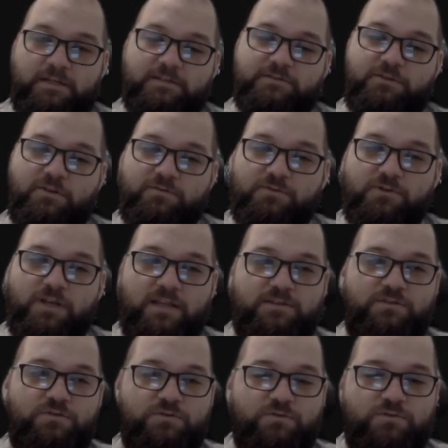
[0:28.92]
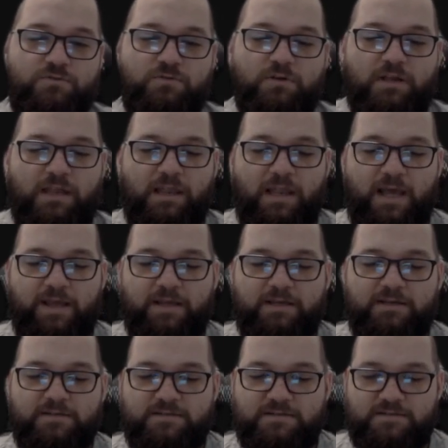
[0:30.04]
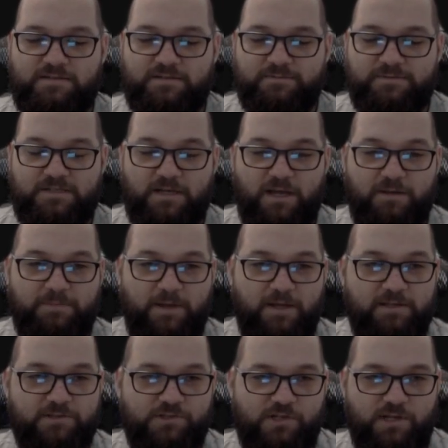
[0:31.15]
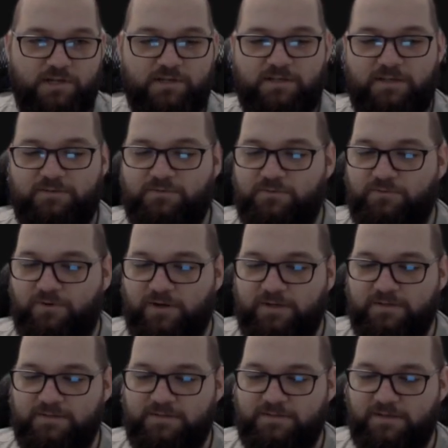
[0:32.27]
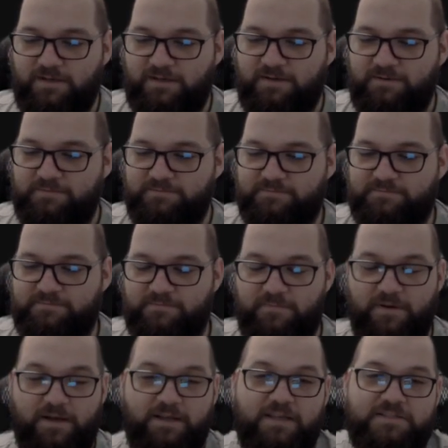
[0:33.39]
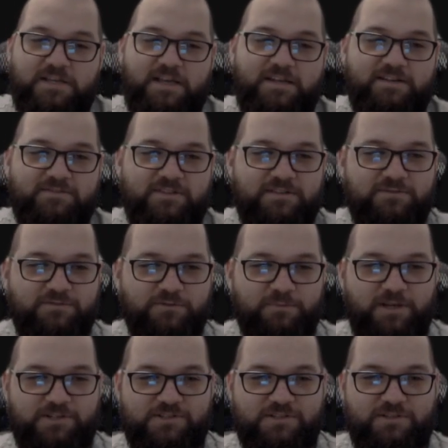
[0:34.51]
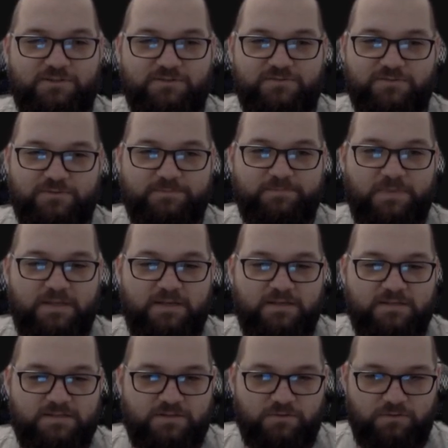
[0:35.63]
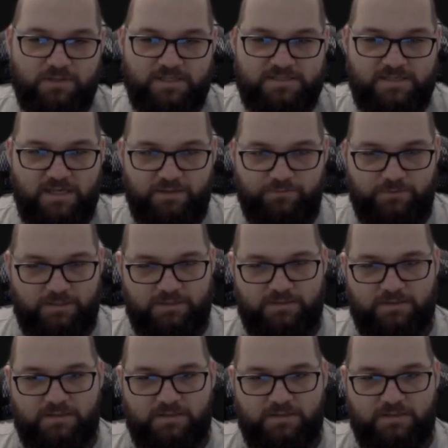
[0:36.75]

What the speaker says: don't forget to like, subscribe and share if you find I guess any of the information useful. So let's get with it.